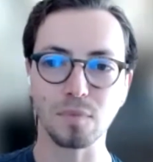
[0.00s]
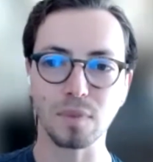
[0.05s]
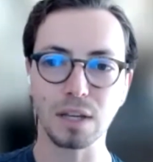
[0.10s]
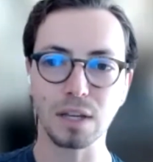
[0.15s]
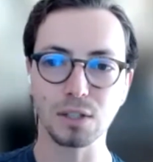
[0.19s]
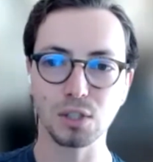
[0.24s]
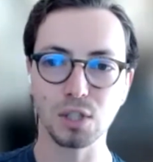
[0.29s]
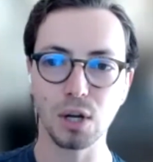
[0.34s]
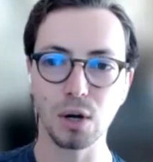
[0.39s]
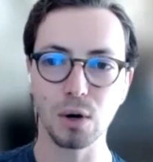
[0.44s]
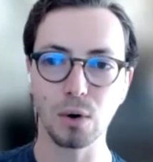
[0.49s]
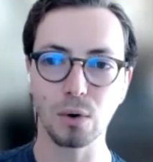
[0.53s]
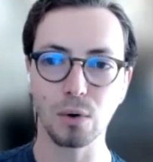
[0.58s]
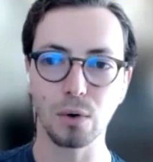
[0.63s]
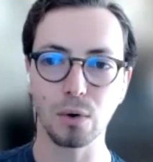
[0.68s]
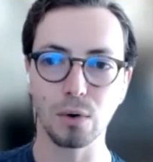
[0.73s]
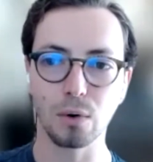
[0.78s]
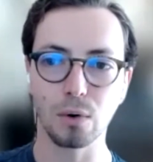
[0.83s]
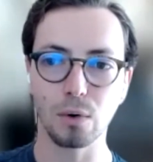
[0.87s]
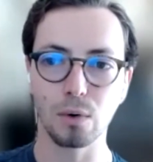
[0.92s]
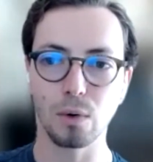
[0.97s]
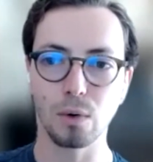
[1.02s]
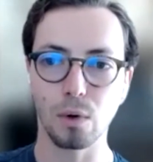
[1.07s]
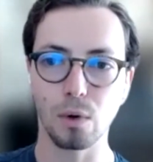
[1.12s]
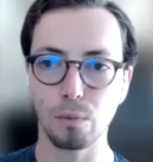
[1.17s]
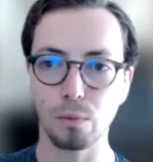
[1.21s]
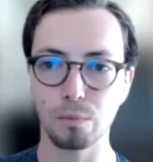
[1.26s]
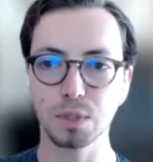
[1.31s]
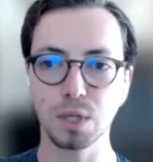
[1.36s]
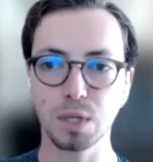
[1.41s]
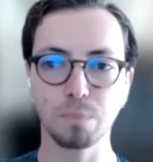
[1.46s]
So
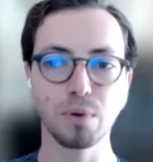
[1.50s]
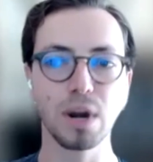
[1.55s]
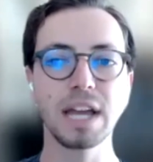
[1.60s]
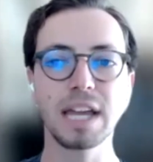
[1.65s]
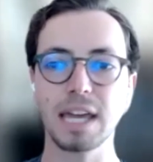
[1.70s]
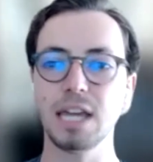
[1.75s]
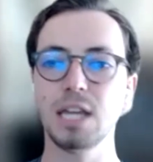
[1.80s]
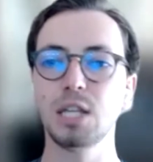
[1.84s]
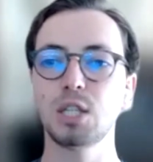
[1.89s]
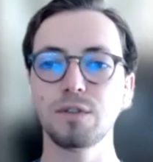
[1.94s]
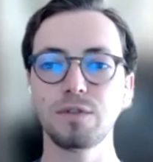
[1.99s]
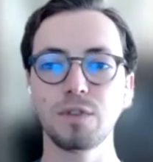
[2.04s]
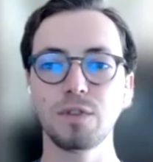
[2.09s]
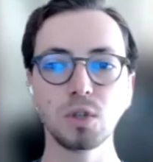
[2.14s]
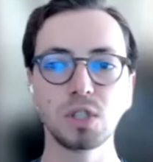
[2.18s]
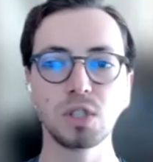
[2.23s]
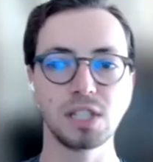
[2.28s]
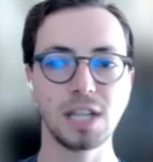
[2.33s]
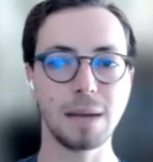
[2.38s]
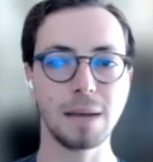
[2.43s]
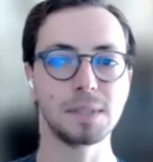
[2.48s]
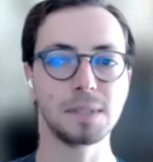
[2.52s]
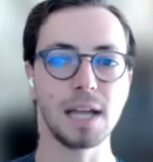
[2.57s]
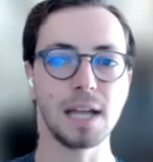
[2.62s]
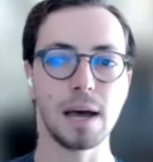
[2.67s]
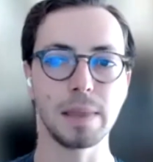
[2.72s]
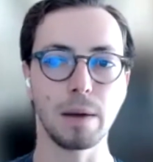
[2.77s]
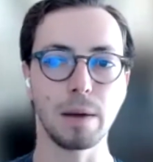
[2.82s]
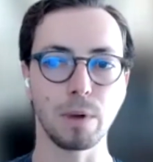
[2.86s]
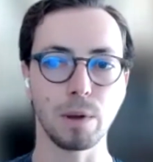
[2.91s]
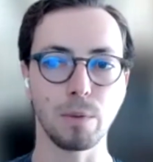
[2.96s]
to break each of those steps
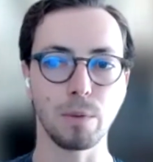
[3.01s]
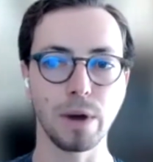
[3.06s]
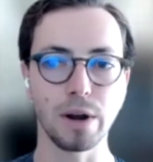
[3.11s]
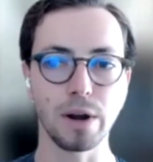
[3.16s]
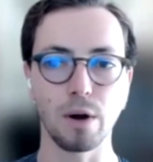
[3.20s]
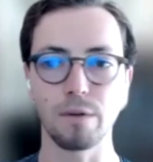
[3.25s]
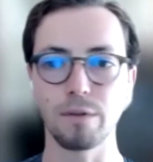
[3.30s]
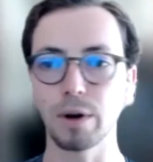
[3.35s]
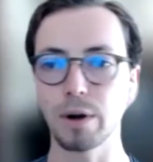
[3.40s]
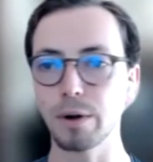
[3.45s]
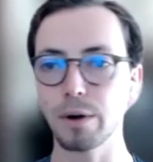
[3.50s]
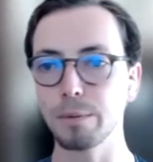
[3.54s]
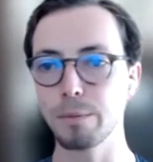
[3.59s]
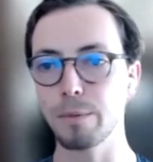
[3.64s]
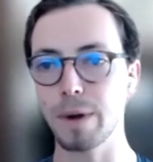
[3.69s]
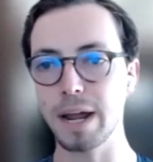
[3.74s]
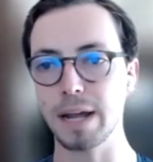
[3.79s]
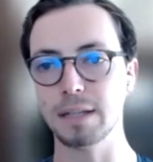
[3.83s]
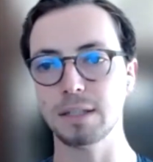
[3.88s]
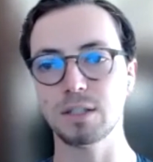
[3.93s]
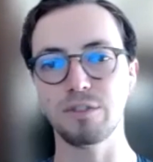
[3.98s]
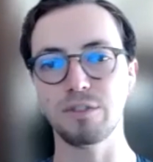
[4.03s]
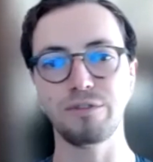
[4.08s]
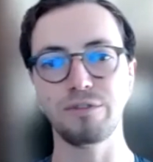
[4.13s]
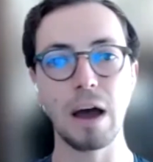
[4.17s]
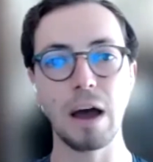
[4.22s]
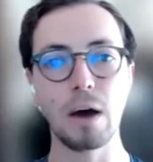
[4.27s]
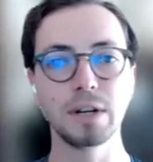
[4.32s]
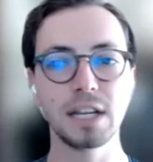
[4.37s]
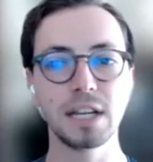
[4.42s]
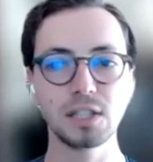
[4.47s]
down that we went over, right? To
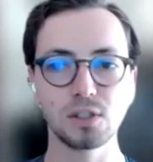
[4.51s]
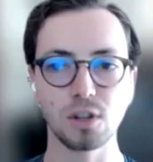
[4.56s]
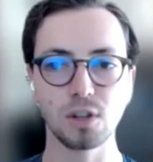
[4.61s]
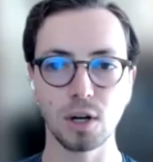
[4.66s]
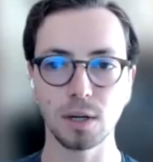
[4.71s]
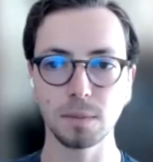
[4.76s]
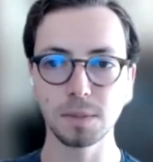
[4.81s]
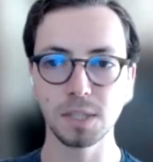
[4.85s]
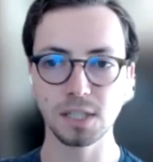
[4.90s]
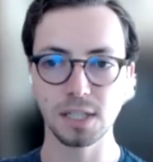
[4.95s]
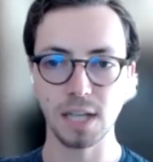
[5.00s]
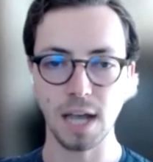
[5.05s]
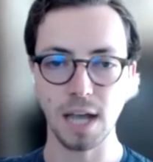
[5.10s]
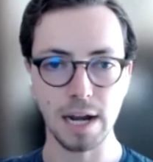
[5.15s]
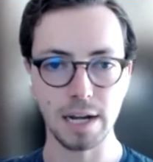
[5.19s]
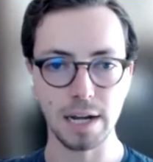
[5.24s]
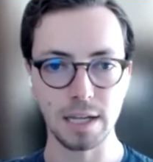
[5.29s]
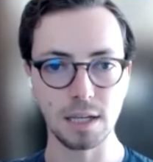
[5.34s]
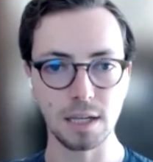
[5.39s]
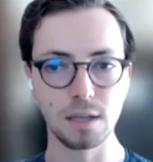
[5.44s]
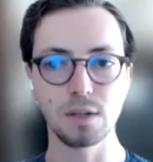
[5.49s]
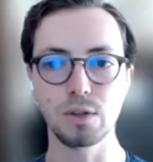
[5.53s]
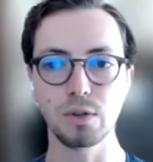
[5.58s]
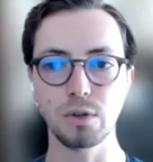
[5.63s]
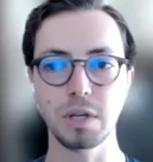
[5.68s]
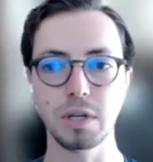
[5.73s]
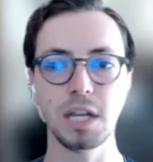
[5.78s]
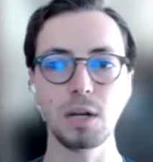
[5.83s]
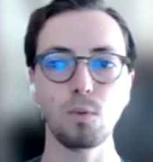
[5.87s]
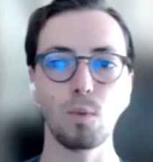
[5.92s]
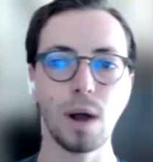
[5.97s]
found a startup society, you
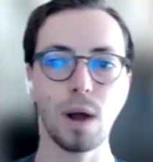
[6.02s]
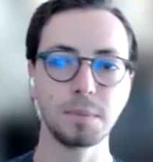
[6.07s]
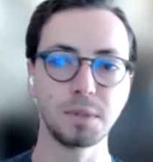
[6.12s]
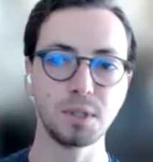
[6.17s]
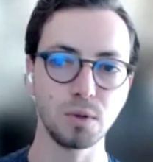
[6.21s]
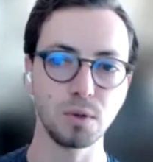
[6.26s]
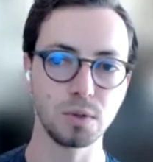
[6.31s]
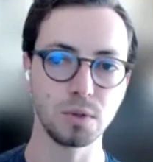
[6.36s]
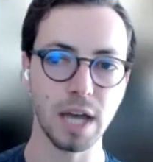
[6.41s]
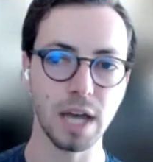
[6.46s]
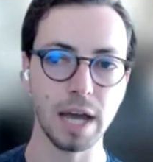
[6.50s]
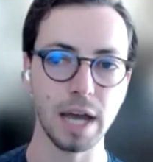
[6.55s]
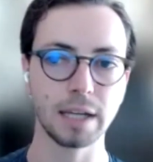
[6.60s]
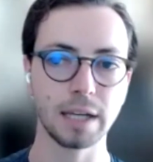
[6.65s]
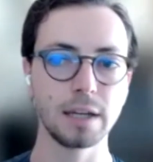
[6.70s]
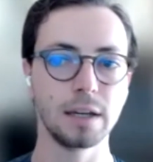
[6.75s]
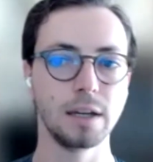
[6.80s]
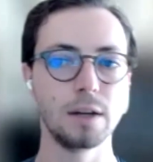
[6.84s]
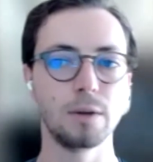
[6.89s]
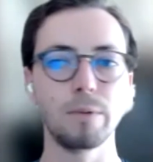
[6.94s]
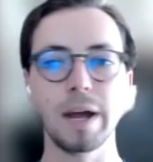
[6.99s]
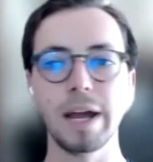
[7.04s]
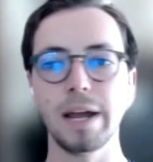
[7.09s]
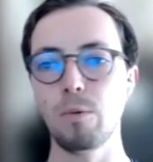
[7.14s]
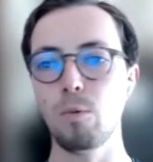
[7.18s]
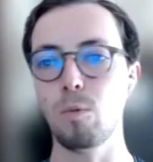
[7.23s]
need Web 2 tech, right?